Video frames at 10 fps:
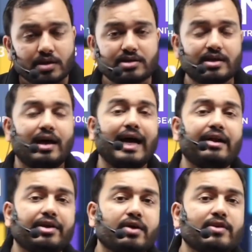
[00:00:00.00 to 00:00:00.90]
I'll
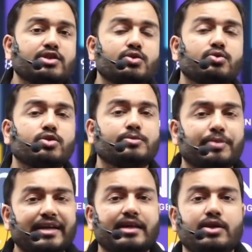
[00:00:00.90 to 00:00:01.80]
request you to
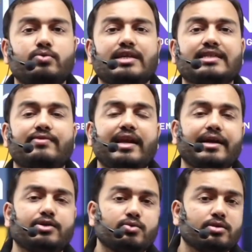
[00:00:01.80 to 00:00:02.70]
spread the news as well
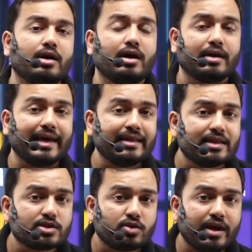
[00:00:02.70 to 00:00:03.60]
and to gain
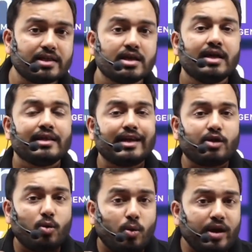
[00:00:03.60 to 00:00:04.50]
this knowledge that
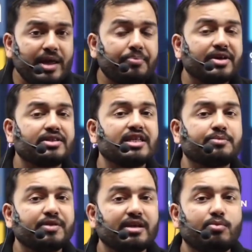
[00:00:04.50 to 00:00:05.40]
only purchase
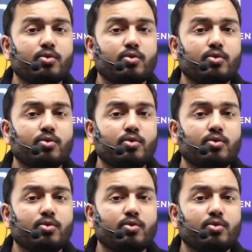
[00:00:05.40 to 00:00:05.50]
PW